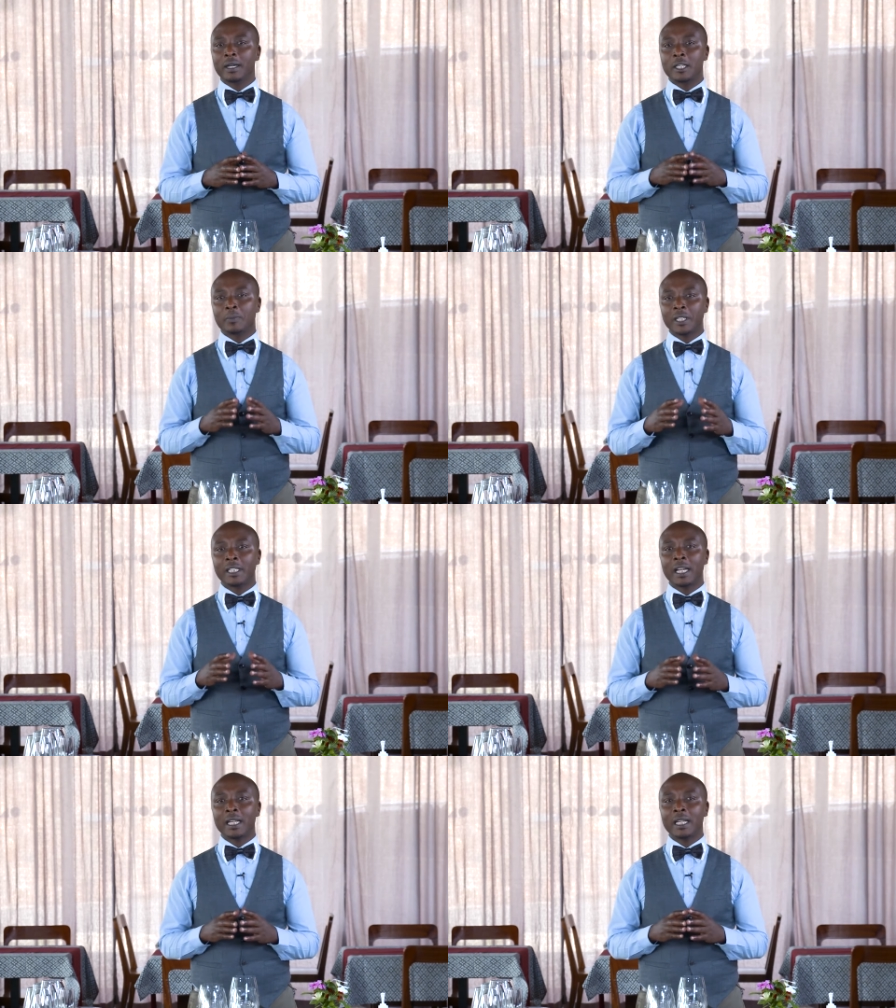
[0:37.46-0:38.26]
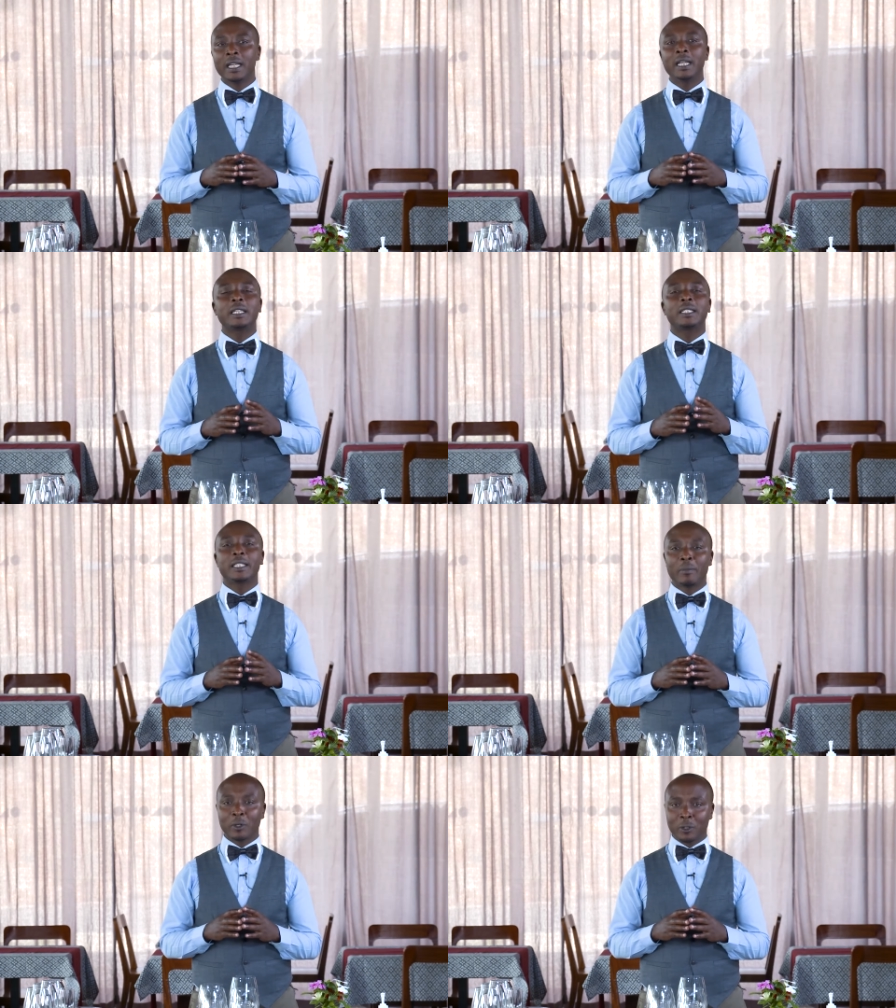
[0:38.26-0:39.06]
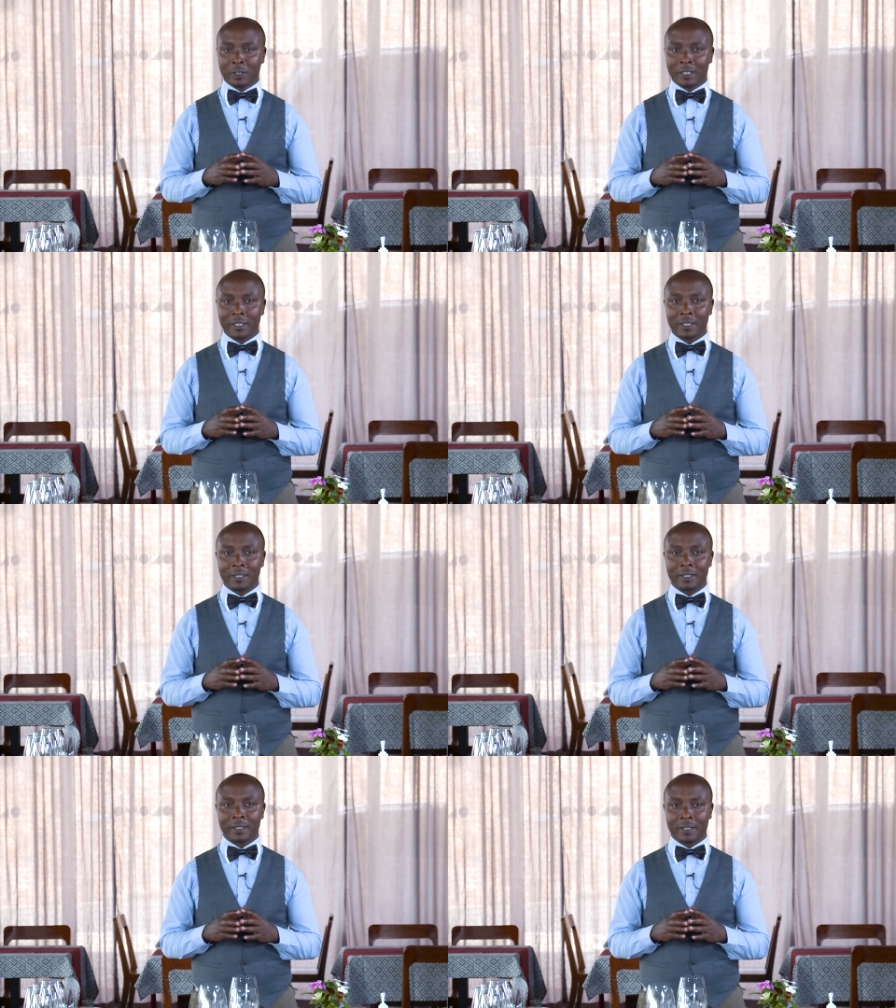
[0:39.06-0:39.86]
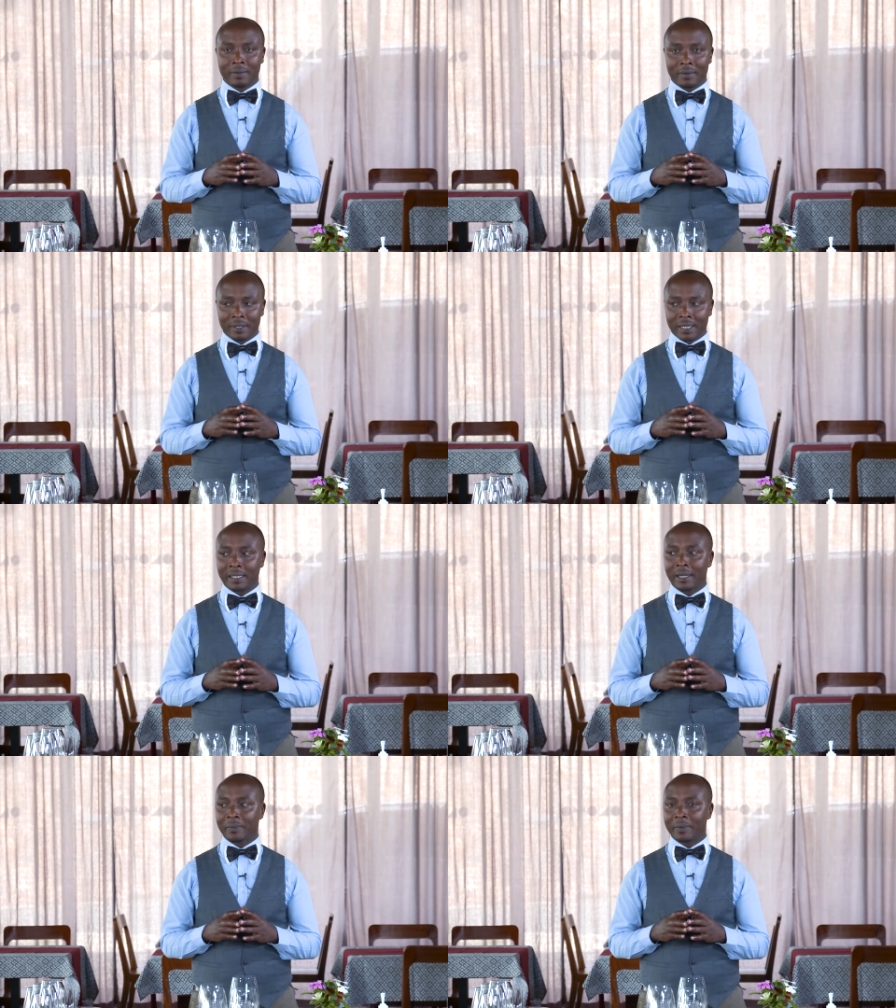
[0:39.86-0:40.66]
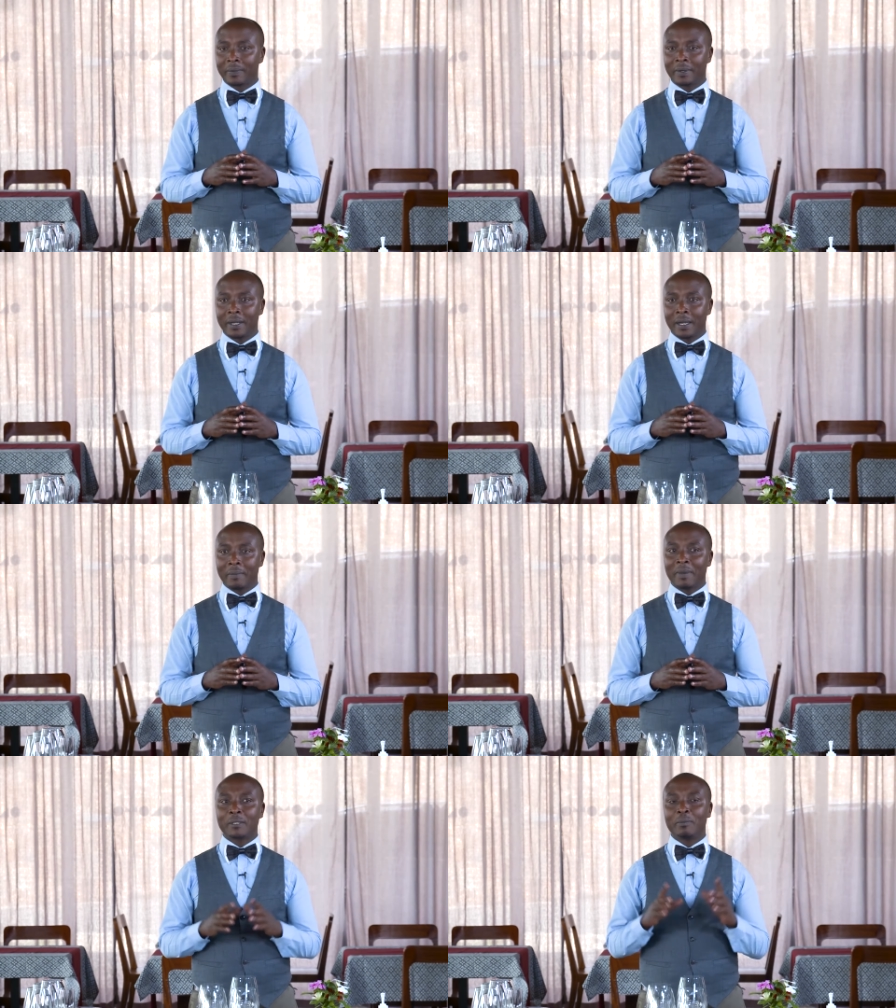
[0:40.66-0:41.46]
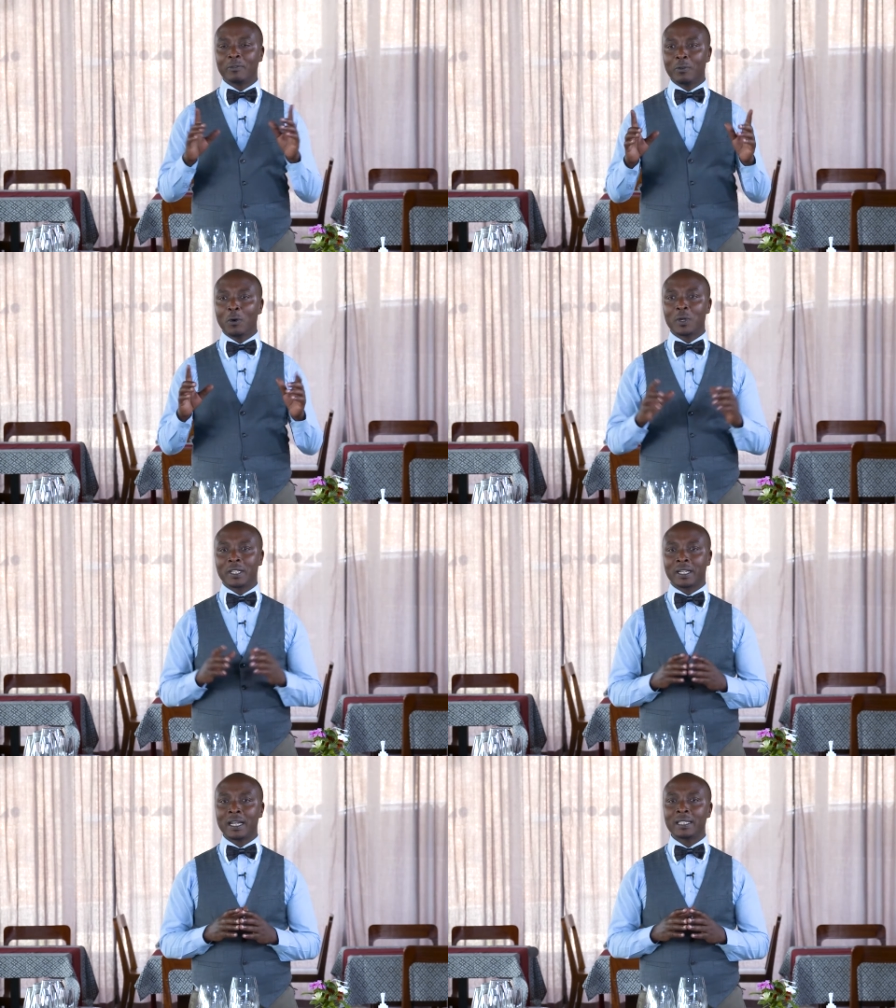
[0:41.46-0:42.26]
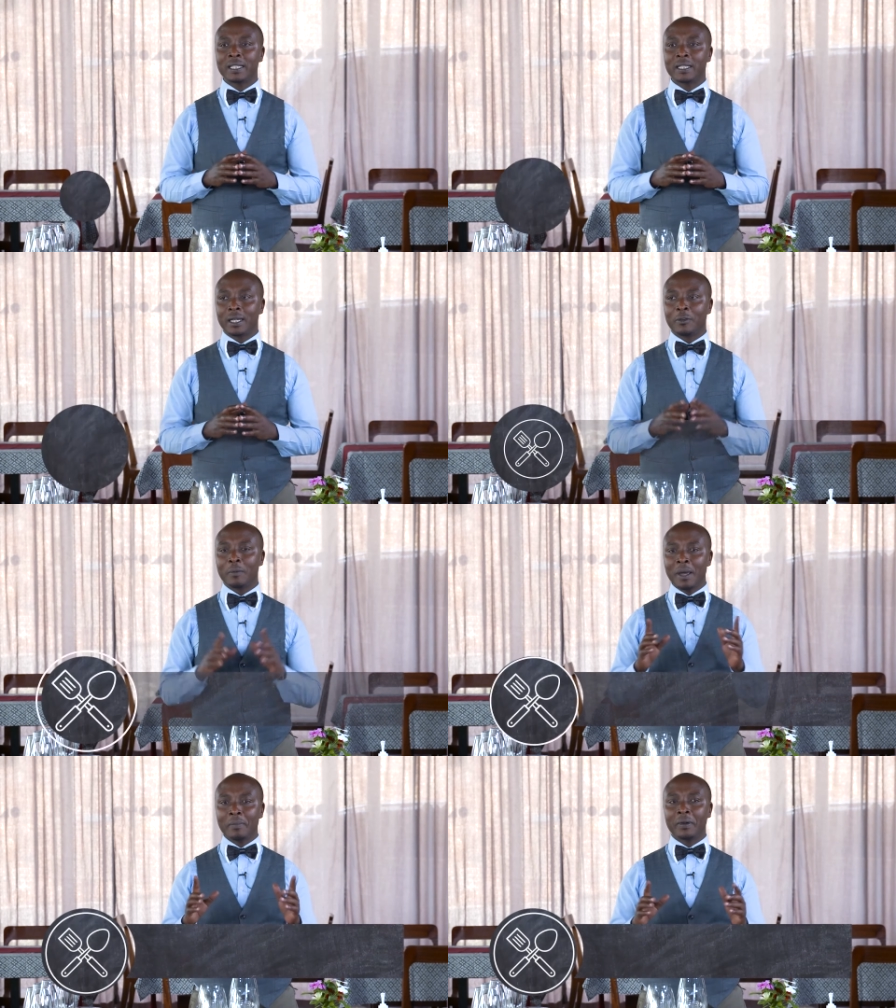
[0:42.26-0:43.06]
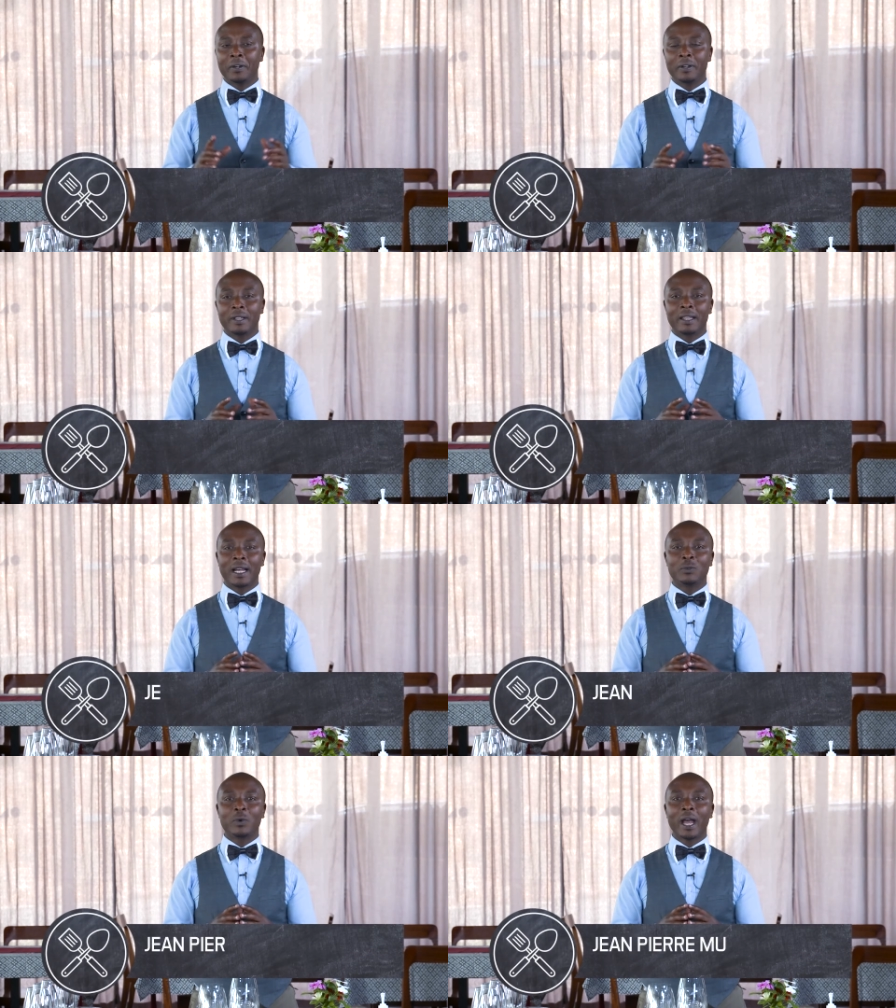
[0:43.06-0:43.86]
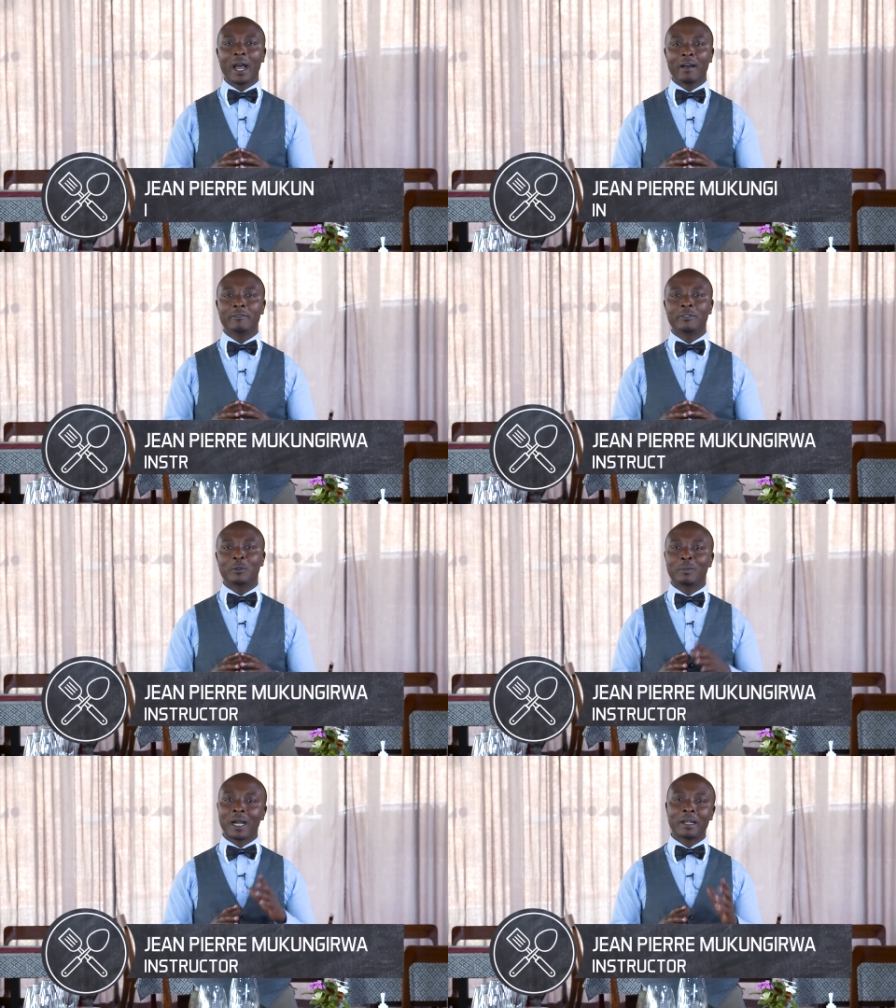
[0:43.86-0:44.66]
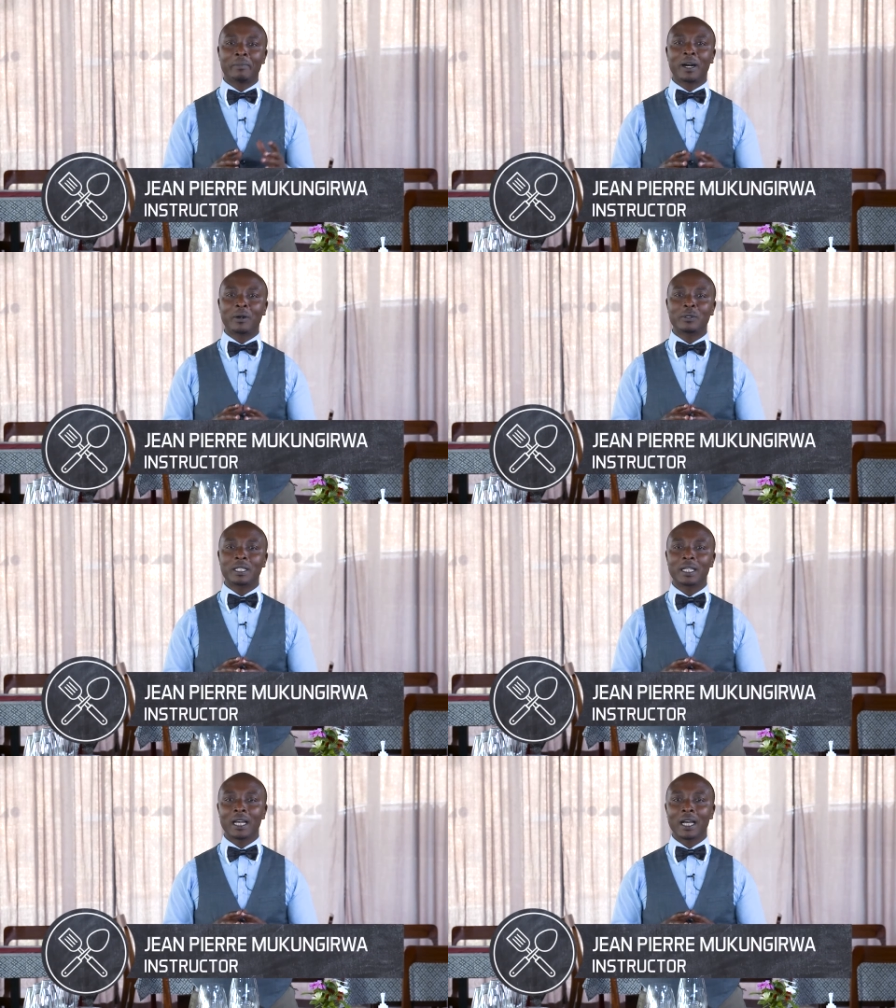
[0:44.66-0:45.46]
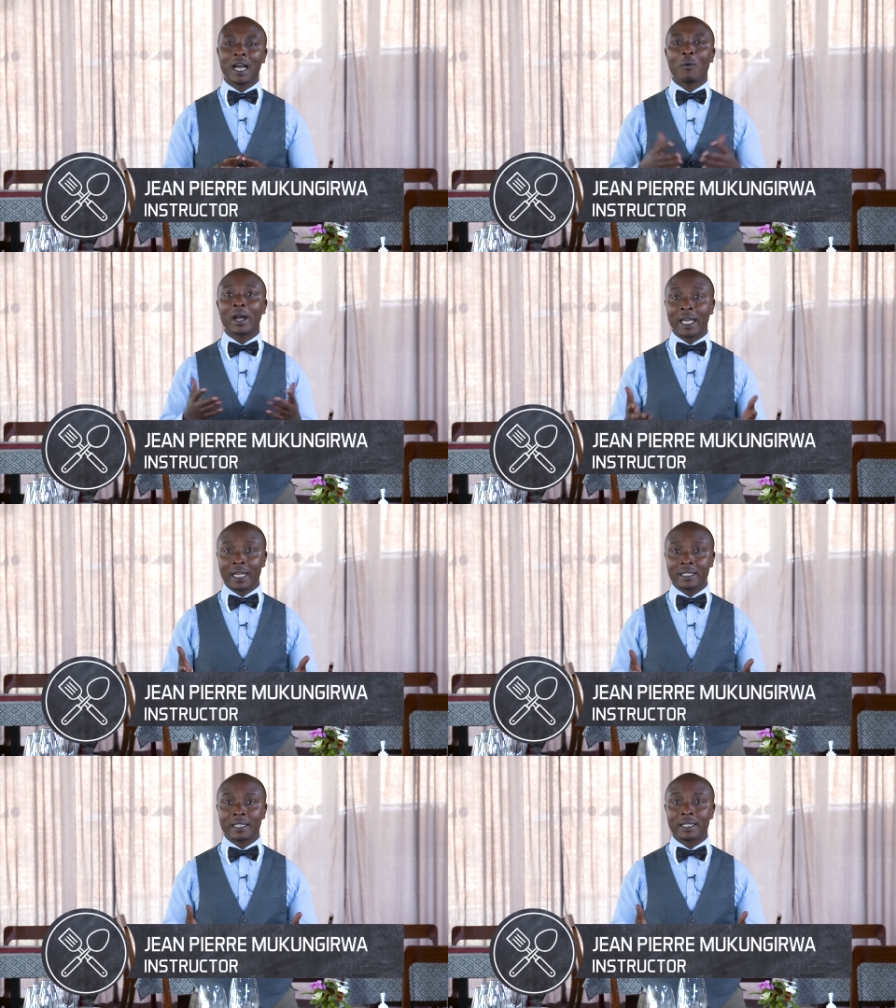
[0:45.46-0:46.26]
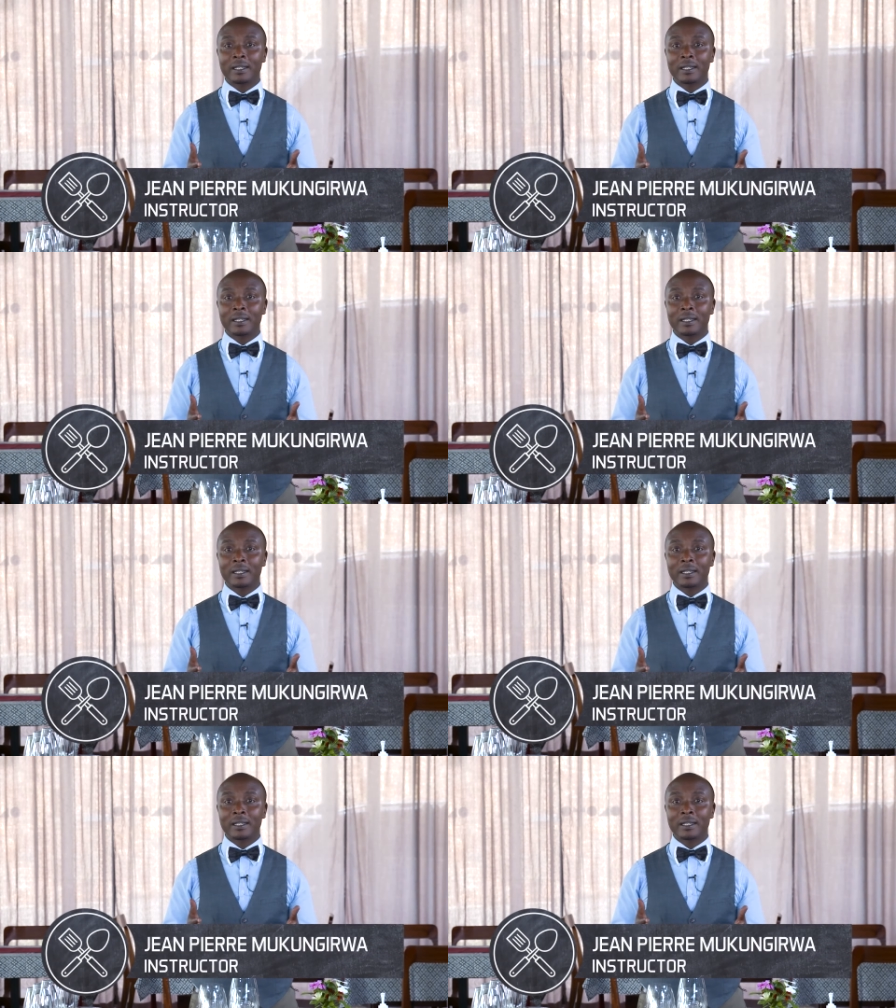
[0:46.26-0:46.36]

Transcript: especially table dot setup. But before we start, remember that we have to mind about our guest